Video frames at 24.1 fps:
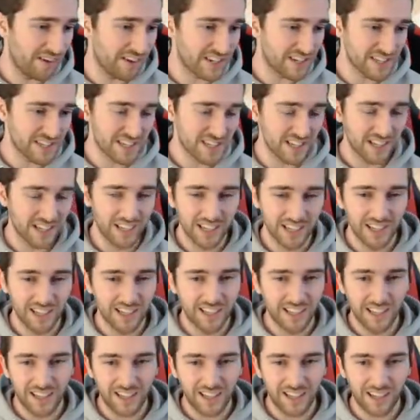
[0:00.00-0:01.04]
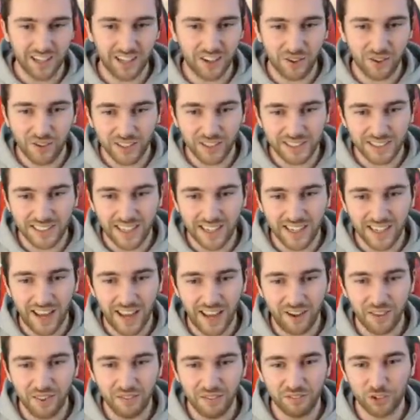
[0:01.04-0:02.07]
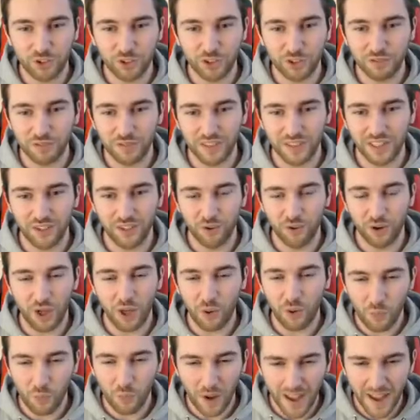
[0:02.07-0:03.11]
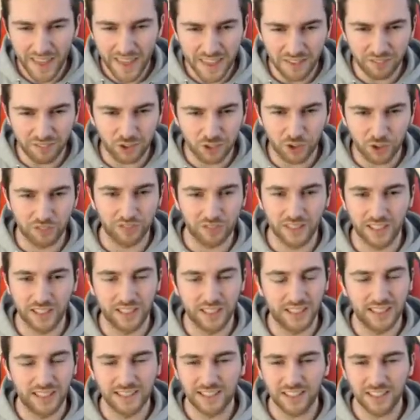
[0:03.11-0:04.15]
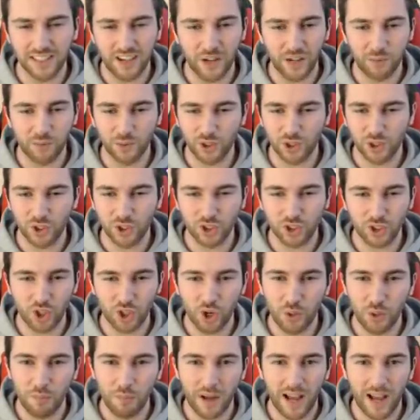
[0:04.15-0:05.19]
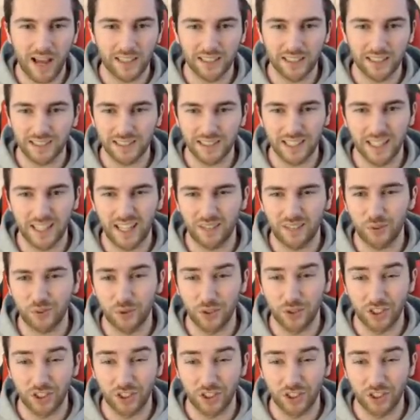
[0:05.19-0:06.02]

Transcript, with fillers: It just, I don't understand how they've driven it or like where they've driven it, and the inside was so bad, and like that, it absolutely